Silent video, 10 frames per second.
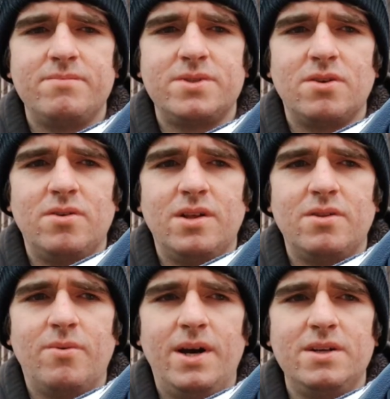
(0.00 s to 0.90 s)
sole
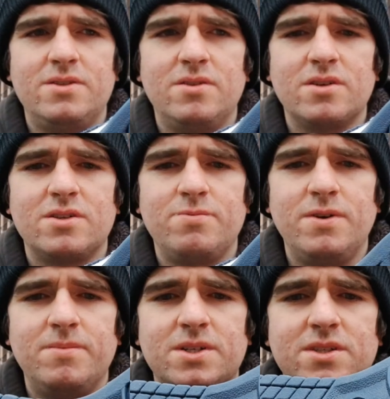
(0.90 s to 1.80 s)
otherwise looks
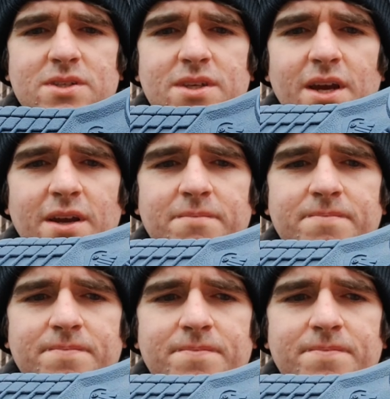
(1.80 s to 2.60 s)
pretty much the same.